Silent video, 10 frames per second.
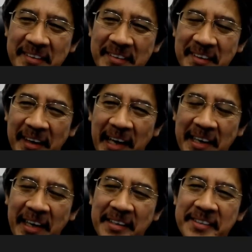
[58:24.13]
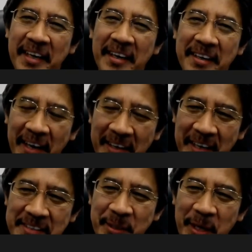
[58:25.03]
I guess
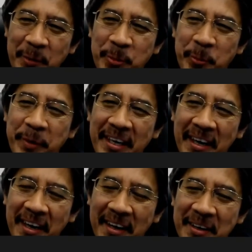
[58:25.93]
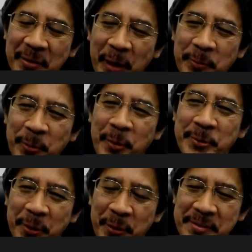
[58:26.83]
you have to be you have to control
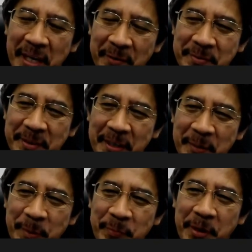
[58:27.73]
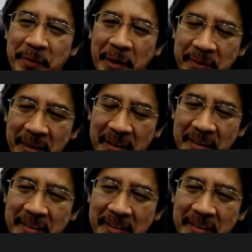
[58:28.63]
yourself before the Bible.